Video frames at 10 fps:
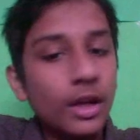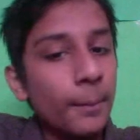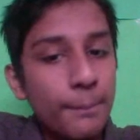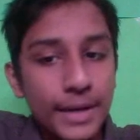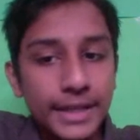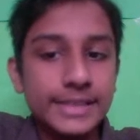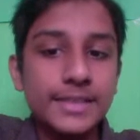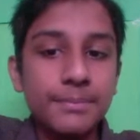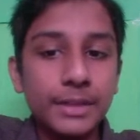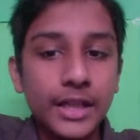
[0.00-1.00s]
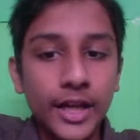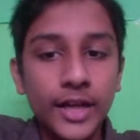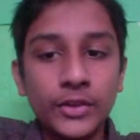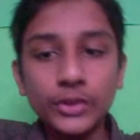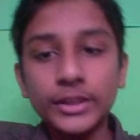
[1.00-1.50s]
Pretty simple
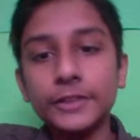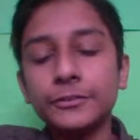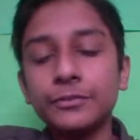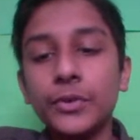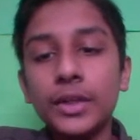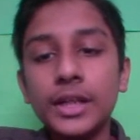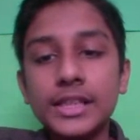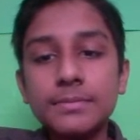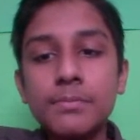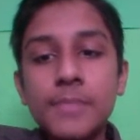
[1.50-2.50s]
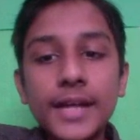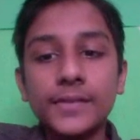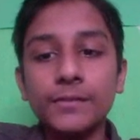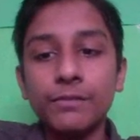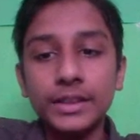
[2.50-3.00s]
here. Rook h4 is met
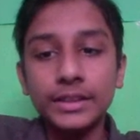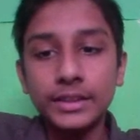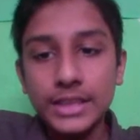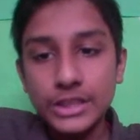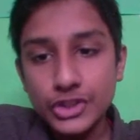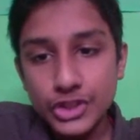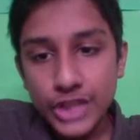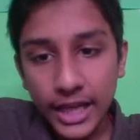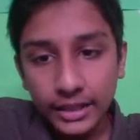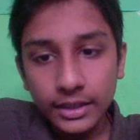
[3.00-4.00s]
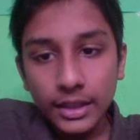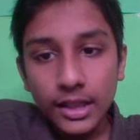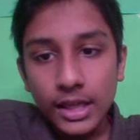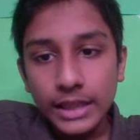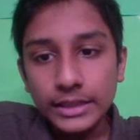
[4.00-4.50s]
with this check.
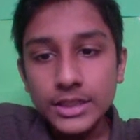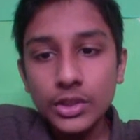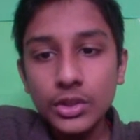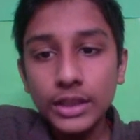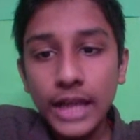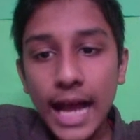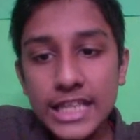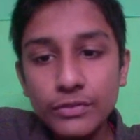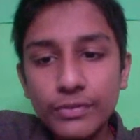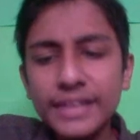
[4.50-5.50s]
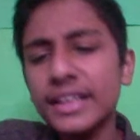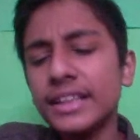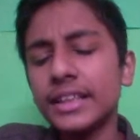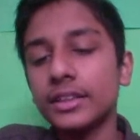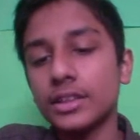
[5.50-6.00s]
This rook has
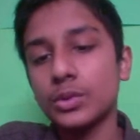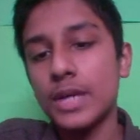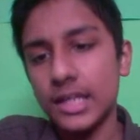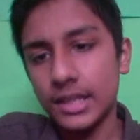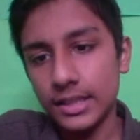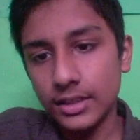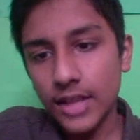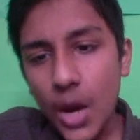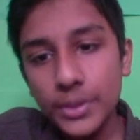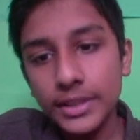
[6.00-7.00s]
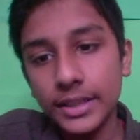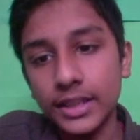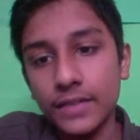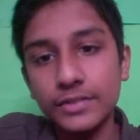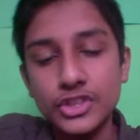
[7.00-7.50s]
vacated the square and now he can
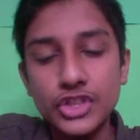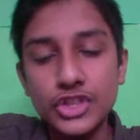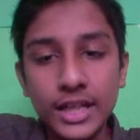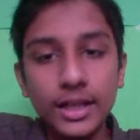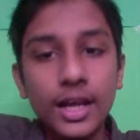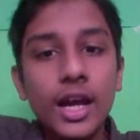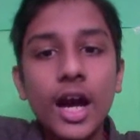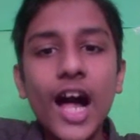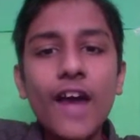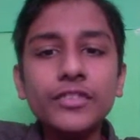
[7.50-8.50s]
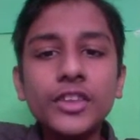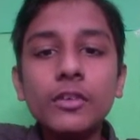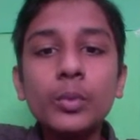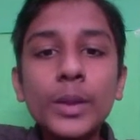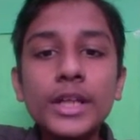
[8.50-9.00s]
give this check, after
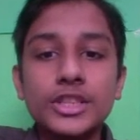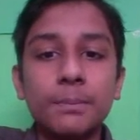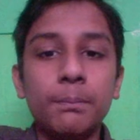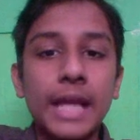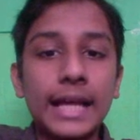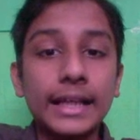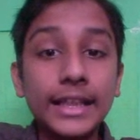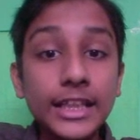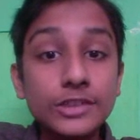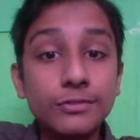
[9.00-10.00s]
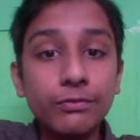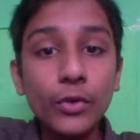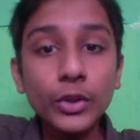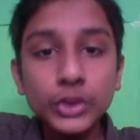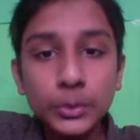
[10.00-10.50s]
which black is
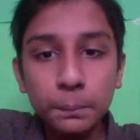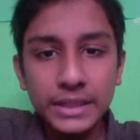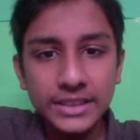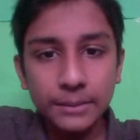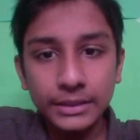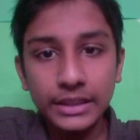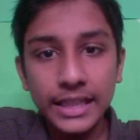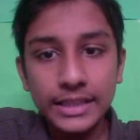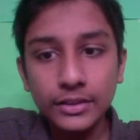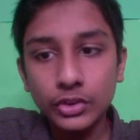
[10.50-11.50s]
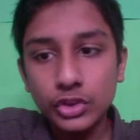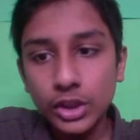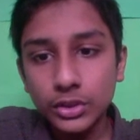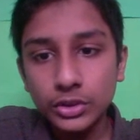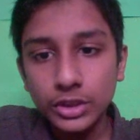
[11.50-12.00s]
forced to play something like
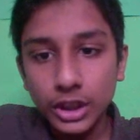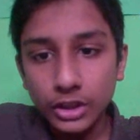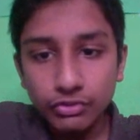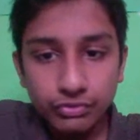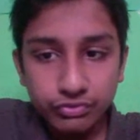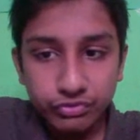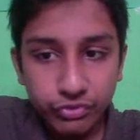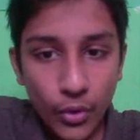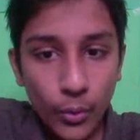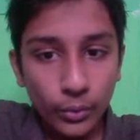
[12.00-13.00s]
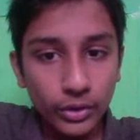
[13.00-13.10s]
rook to d4.